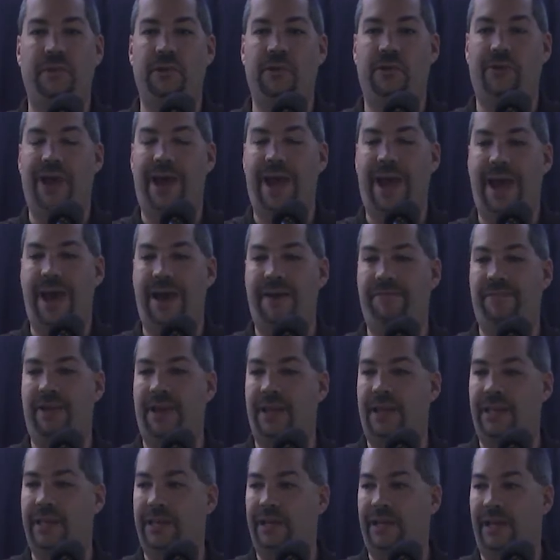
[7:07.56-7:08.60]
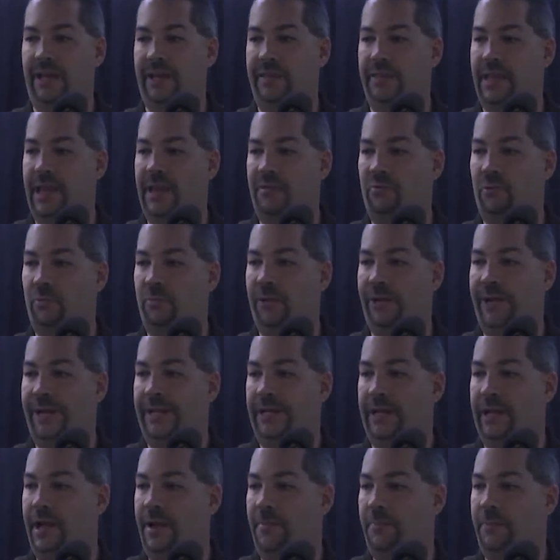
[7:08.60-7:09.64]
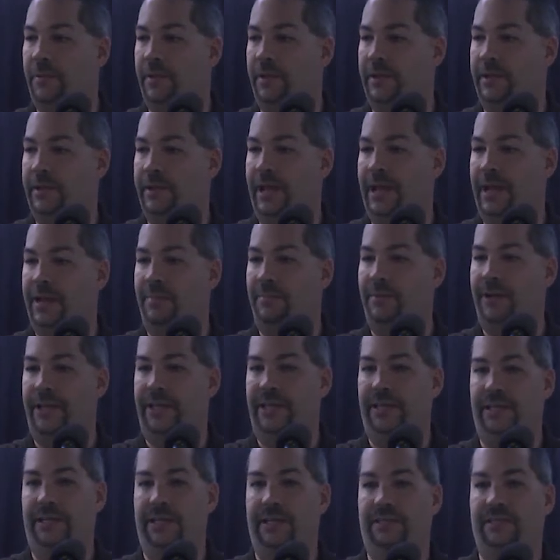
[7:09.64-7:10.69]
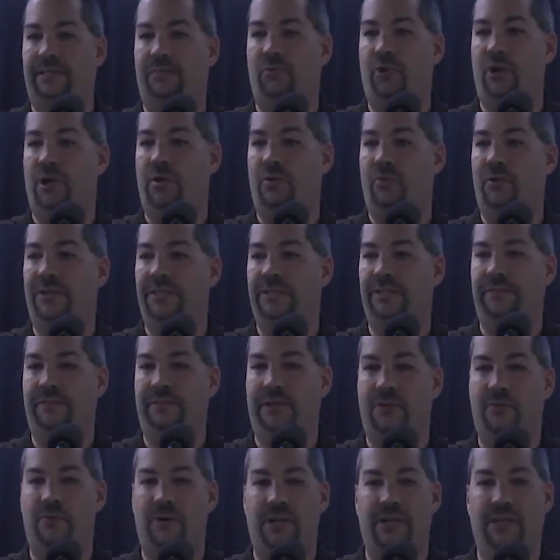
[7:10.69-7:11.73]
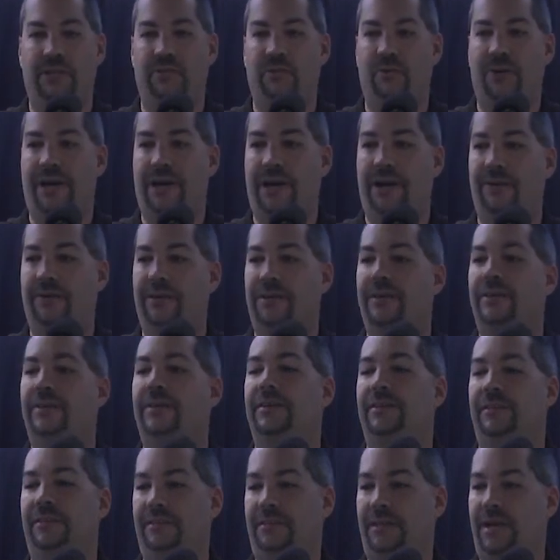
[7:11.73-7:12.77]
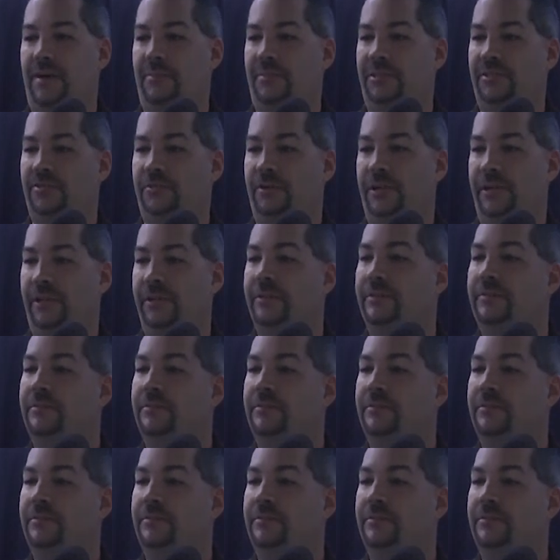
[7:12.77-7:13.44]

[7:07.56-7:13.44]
you have any, and then we'll break it up and anybody can get some one-on-ones if they want as well. Thomas, what?